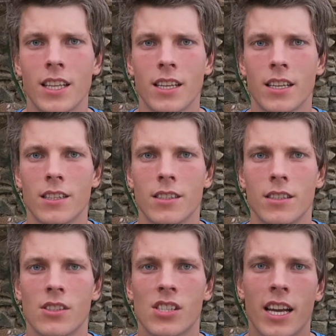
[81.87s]
thing
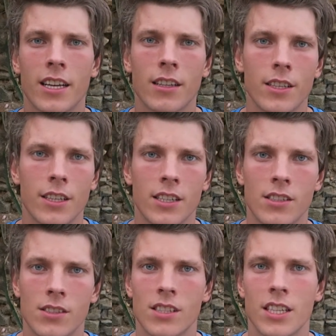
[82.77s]
in cycling
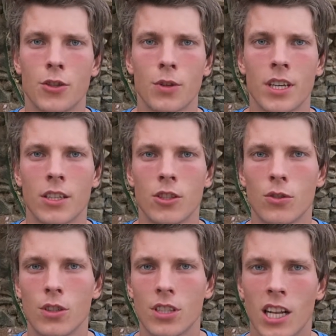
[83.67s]
is that you can
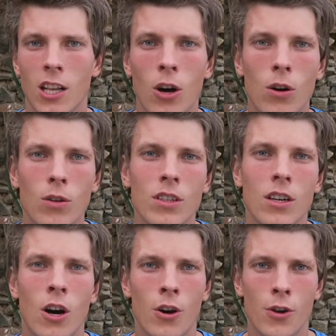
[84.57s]
do it alone
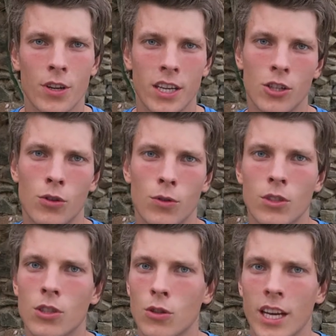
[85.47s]
or you can do
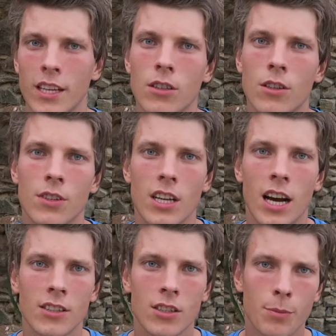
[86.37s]
it together with
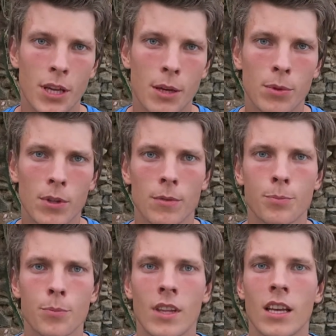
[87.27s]
other people.
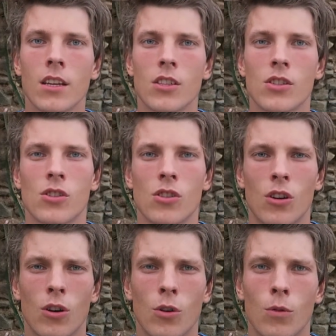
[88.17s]

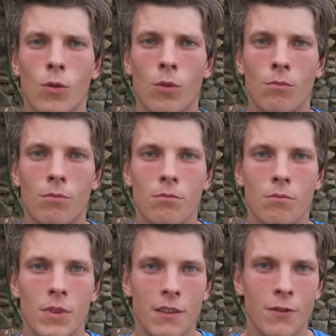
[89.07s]
So
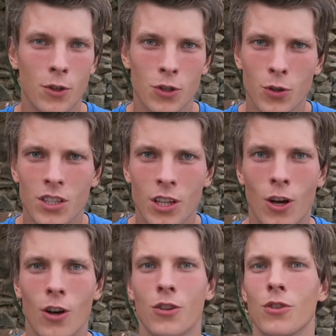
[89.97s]
if you do it
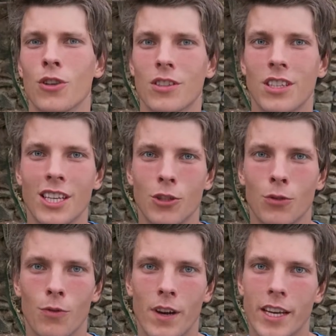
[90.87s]
alone, you don't need
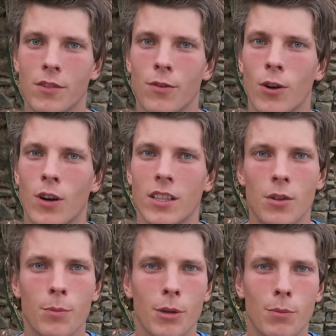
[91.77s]
to wait for
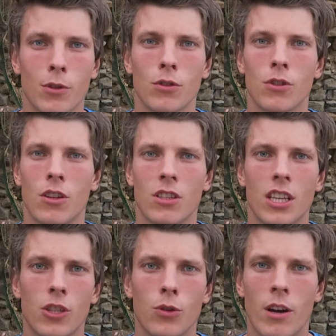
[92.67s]
other people, you don't
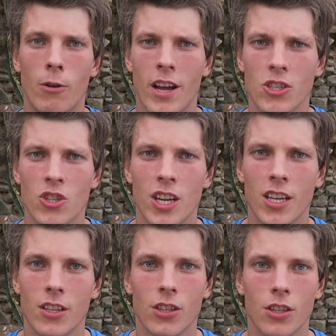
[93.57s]
need to arrange
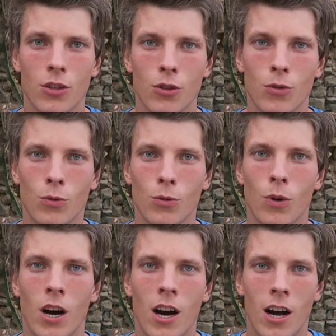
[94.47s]
anything.
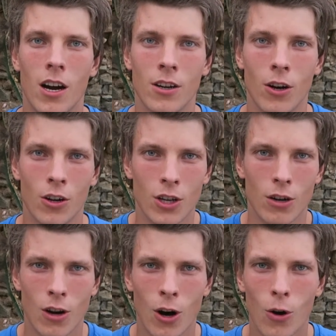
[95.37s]
You are on
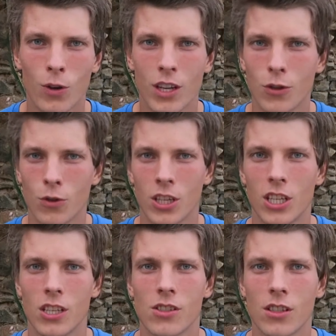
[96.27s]
your own and you can
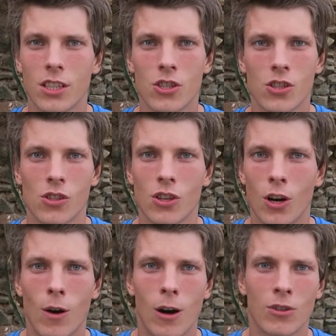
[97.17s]
easily just
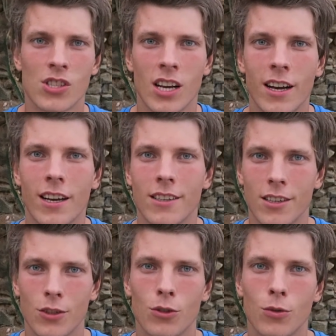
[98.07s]
go outside
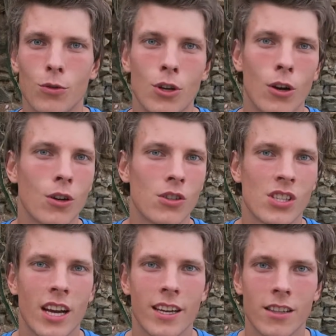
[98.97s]
and you do your
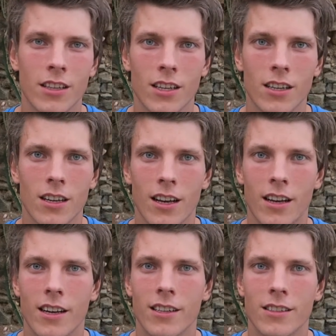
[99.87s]
cycling.
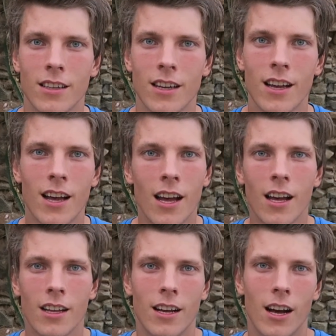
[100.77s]
And
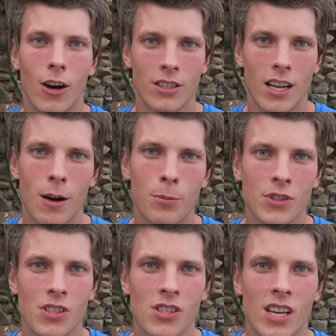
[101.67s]
on the
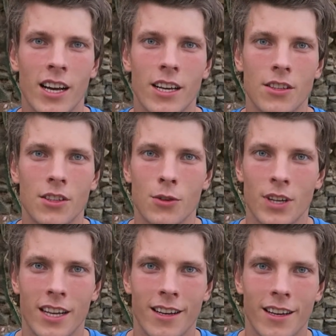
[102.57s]
opposite side, you
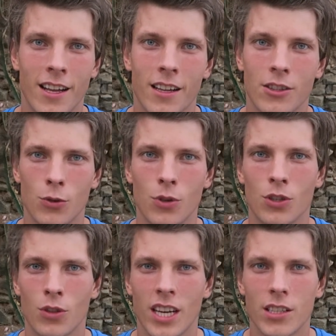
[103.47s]
can do
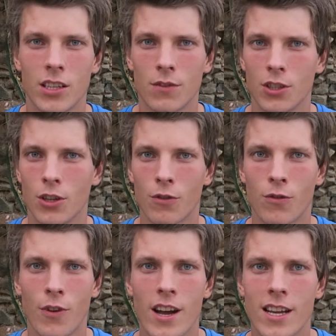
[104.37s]
it together with your
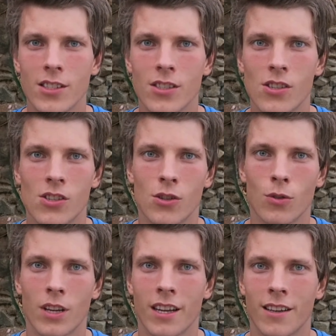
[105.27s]
friends,
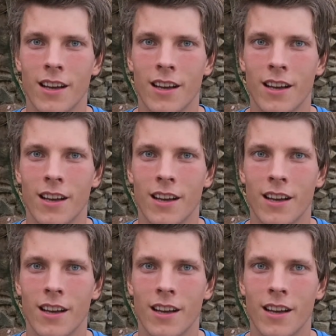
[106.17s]
you can